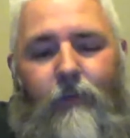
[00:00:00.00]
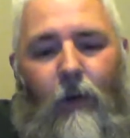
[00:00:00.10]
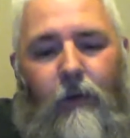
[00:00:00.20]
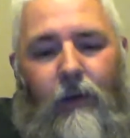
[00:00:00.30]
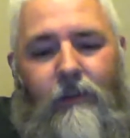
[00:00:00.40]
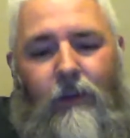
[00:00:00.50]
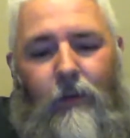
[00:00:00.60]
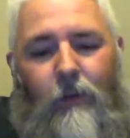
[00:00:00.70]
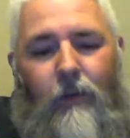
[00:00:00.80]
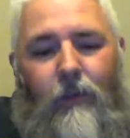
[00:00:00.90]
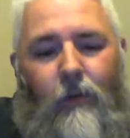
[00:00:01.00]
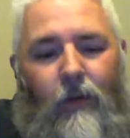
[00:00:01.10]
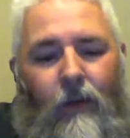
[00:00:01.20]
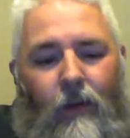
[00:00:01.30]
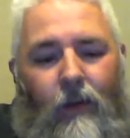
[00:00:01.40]
focused on
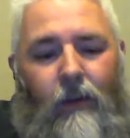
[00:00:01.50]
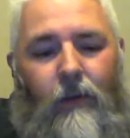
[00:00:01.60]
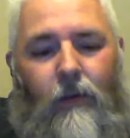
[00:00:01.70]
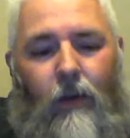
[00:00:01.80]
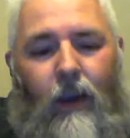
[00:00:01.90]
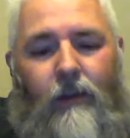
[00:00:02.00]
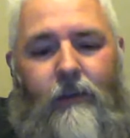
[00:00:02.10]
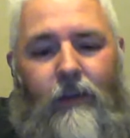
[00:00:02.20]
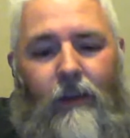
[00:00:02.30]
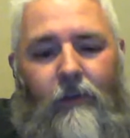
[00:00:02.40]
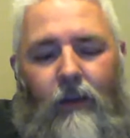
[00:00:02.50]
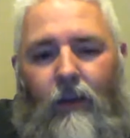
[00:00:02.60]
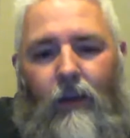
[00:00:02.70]
the uh, Ukraine and stuff